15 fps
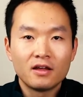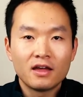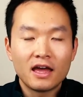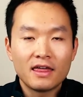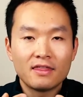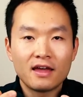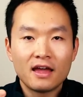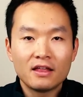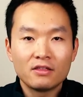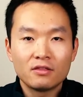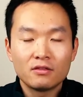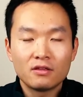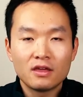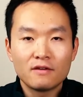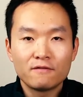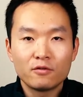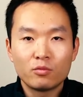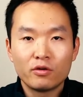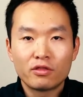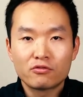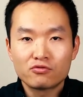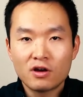And then if you
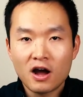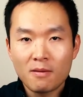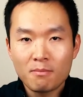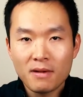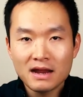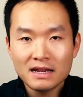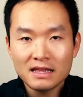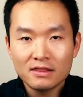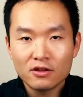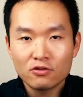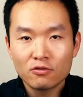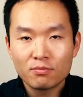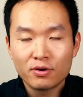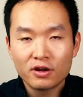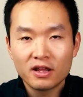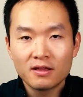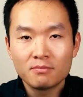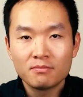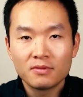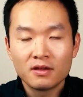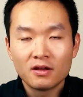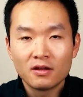withdraw money that you put
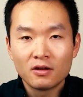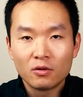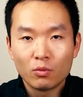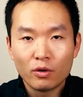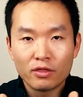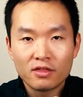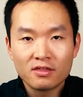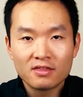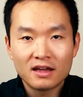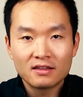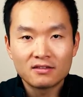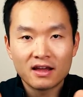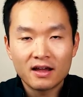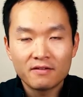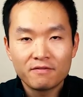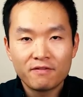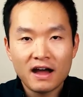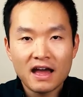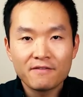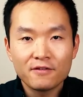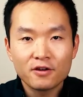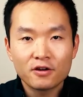in within that
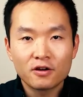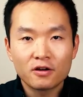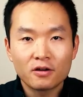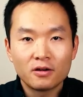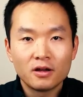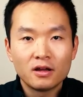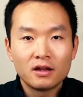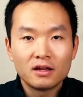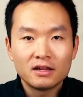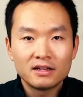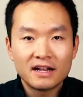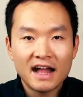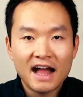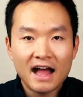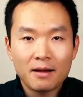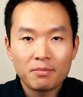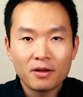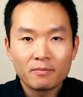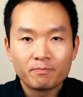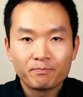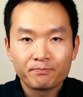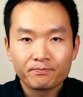5-year gap,
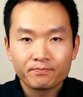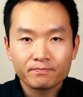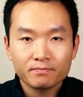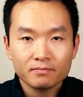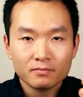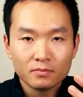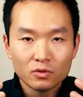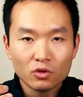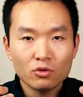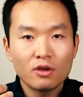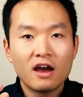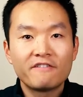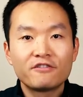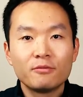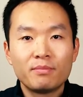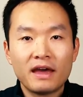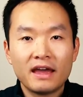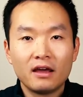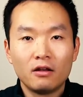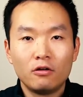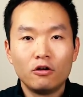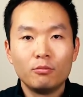you have to pay
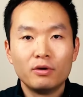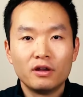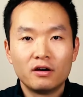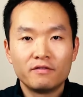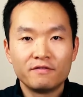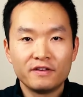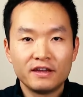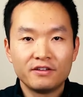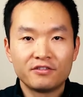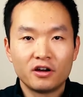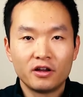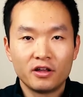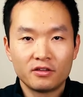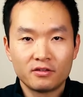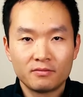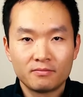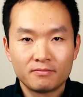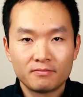a little bit of fees on it.